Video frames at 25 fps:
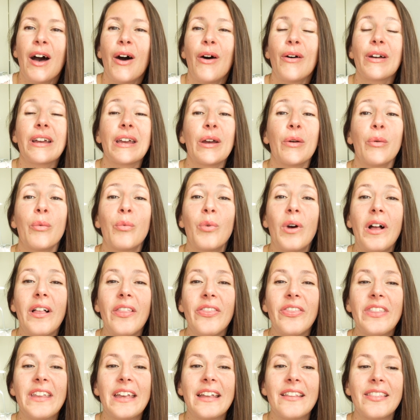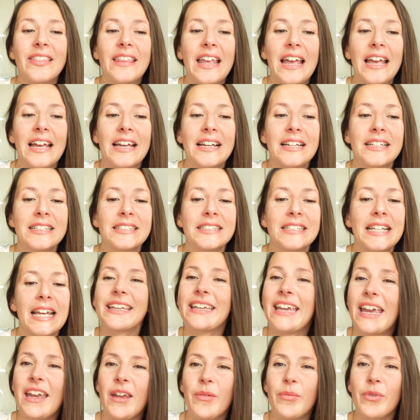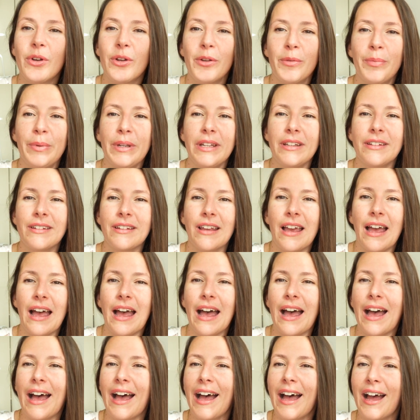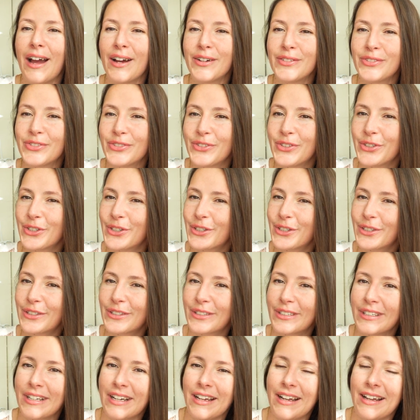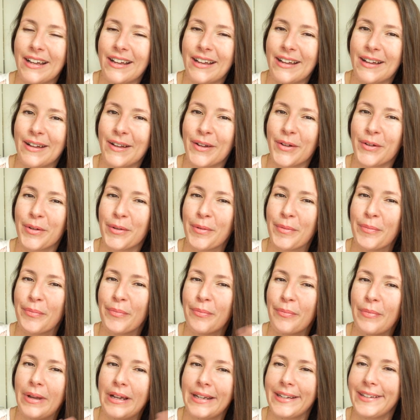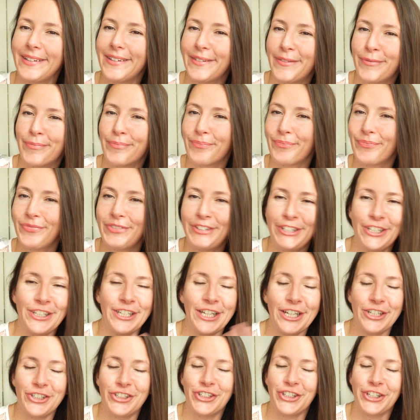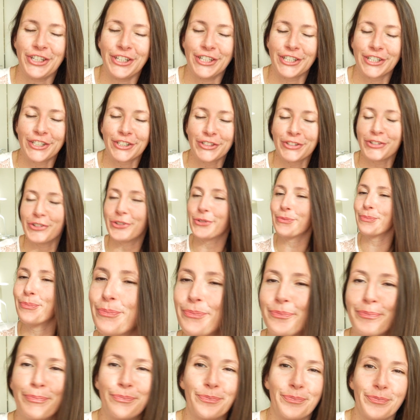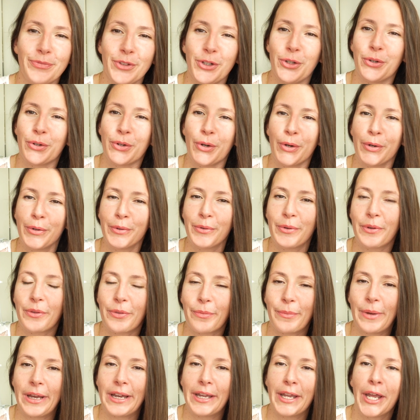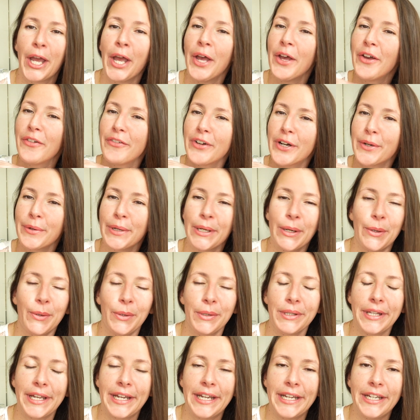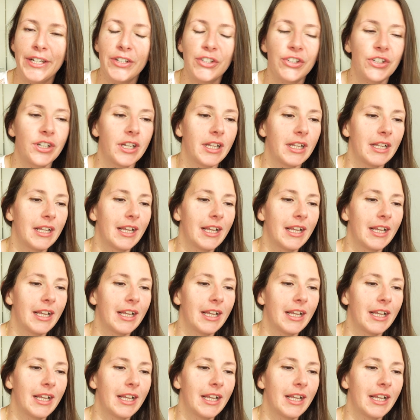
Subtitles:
Okay, one that came a bit after my teenage years, you know, with my very old age.